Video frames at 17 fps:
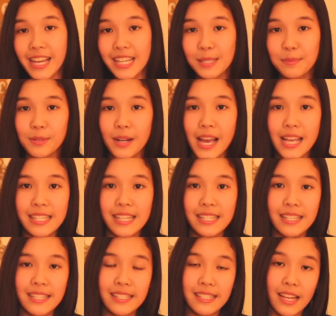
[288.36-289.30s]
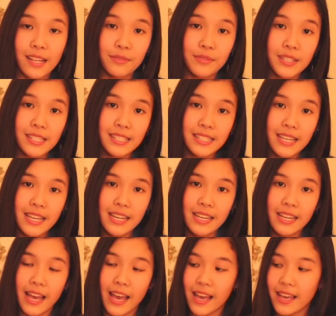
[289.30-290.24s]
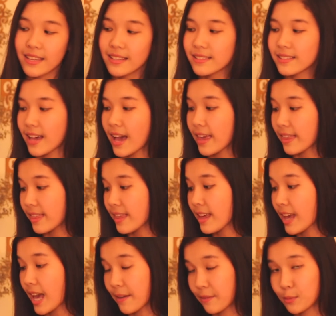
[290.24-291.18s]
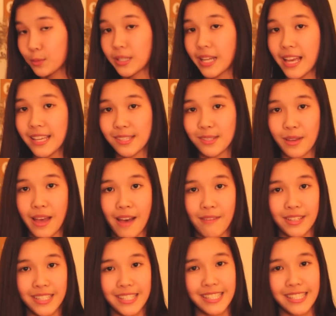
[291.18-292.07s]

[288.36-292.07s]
next prize is the selfie stick, and I think everyone has to have it.